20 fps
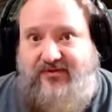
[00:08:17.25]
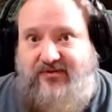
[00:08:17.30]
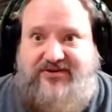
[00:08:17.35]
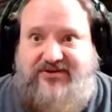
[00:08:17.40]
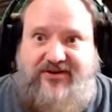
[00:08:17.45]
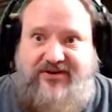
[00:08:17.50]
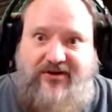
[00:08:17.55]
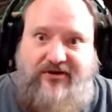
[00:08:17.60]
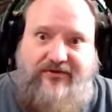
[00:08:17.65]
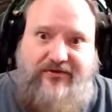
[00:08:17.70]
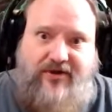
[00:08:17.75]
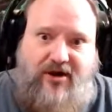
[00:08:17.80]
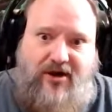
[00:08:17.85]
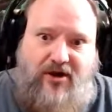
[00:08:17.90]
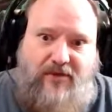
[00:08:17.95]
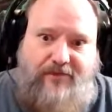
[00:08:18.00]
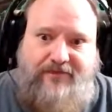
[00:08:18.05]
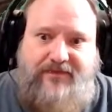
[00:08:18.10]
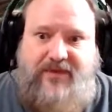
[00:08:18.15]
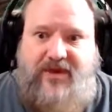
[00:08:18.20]
which I don't
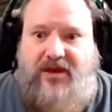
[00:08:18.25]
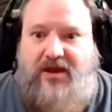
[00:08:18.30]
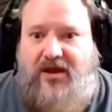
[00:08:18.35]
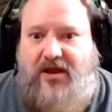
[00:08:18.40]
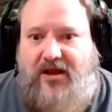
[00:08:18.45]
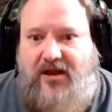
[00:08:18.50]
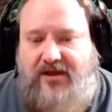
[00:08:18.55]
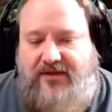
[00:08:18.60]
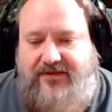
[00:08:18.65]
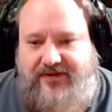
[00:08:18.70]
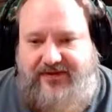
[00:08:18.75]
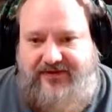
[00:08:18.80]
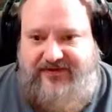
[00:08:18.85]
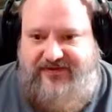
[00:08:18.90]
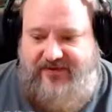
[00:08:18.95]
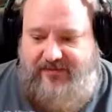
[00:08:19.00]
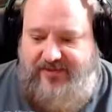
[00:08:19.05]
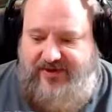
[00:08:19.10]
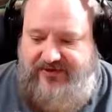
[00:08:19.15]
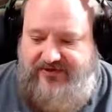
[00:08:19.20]
know. This is
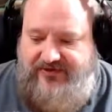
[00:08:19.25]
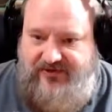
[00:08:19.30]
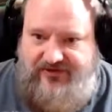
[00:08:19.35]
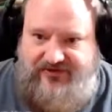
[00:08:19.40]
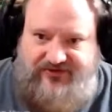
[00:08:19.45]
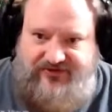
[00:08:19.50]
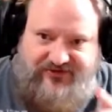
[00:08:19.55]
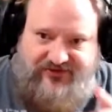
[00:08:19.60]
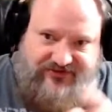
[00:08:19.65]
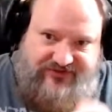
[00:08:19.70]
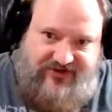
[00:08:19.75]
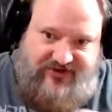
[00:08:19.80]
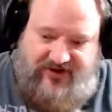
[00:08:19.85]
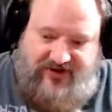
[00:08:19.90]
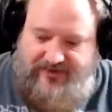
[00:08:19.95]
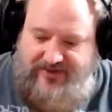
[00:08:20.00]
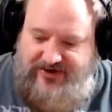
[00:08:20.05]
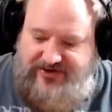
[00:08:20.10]
the best use. You stick them in a